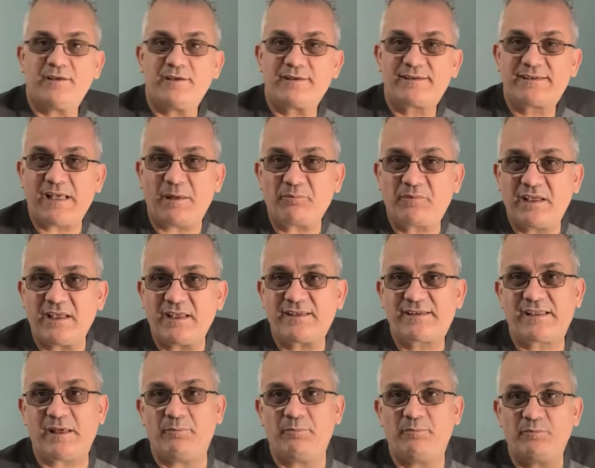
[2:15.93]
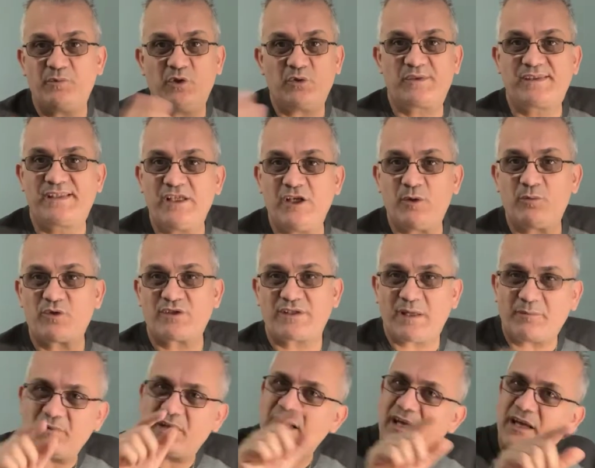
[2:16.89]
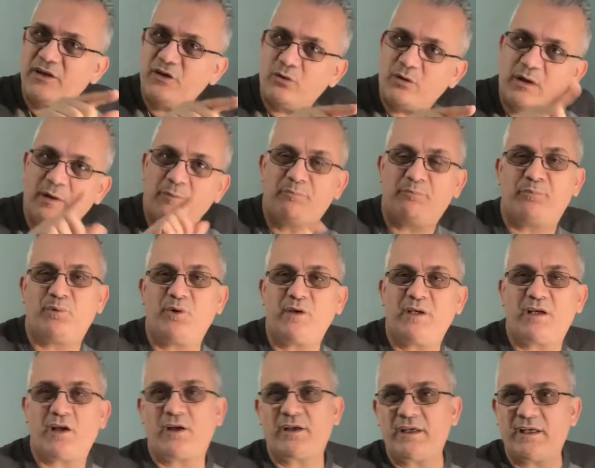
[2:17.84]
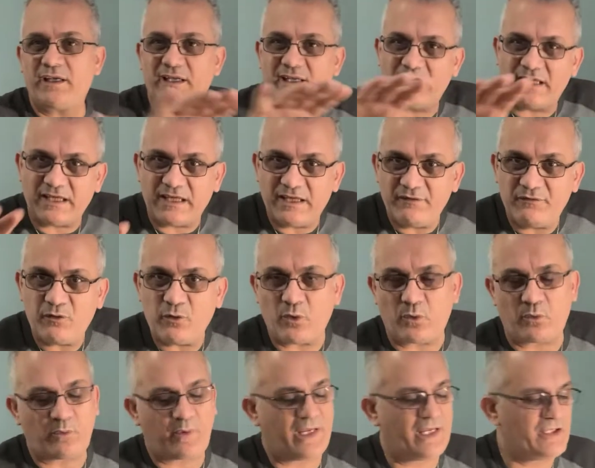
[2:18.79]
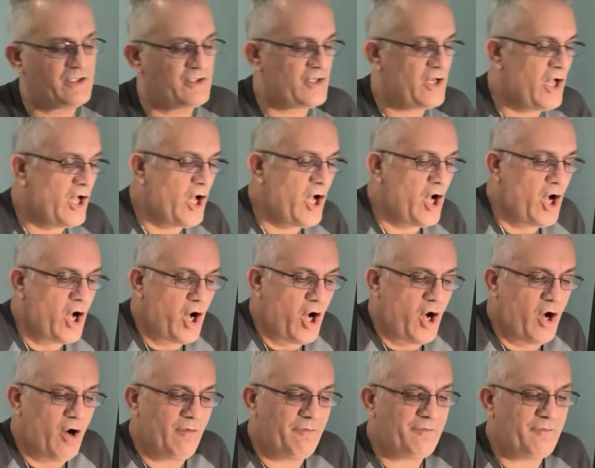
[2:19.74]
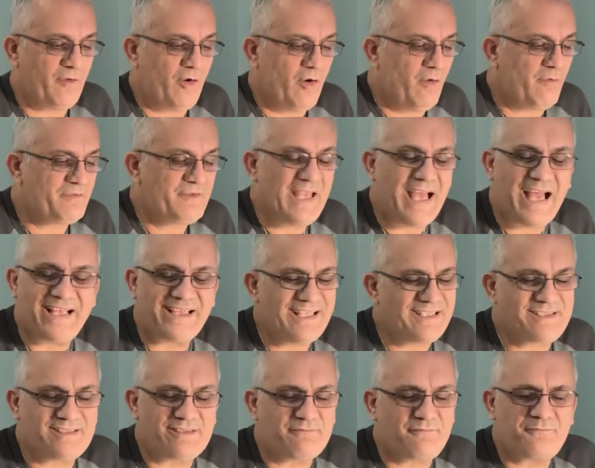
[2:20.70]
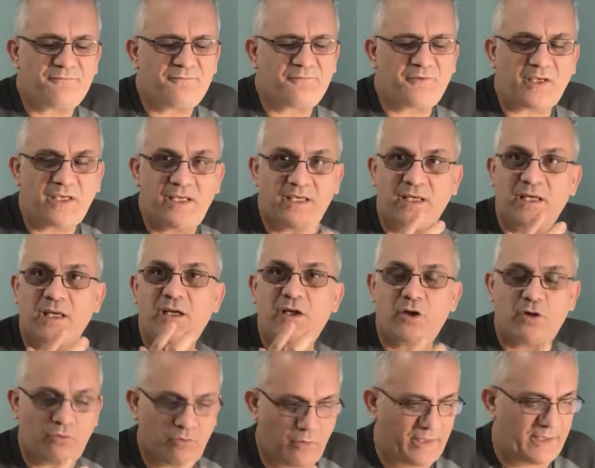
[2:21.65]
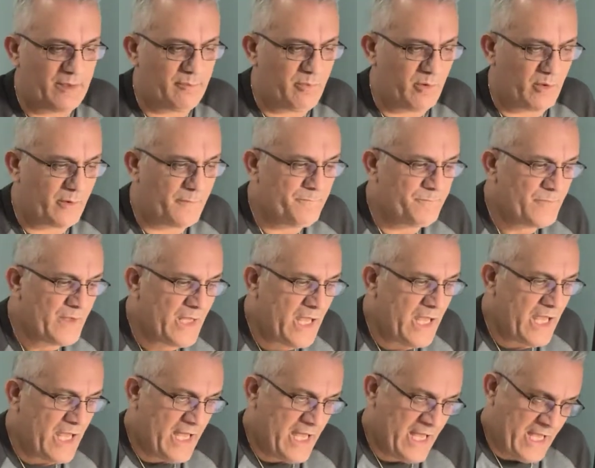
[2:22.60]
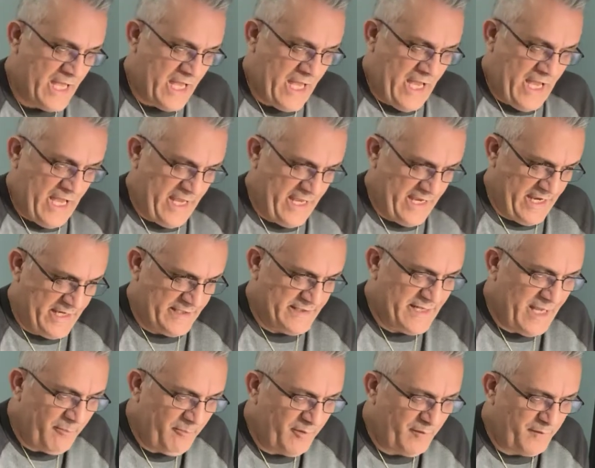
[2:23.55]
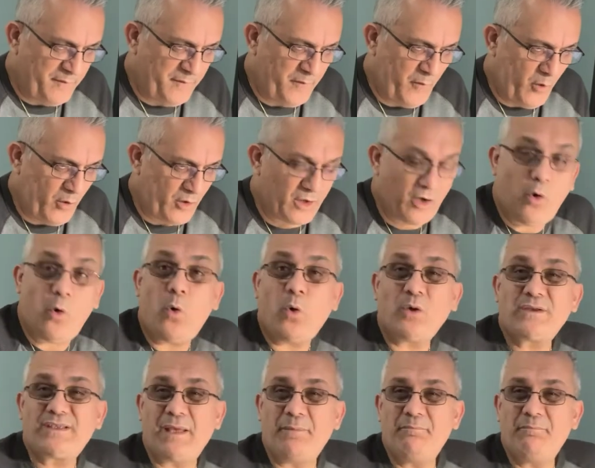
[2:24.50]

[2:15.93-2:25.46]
something, some museum or something, and you can put it on and it can give you a range of that. That's freaking incredible. Number four, all the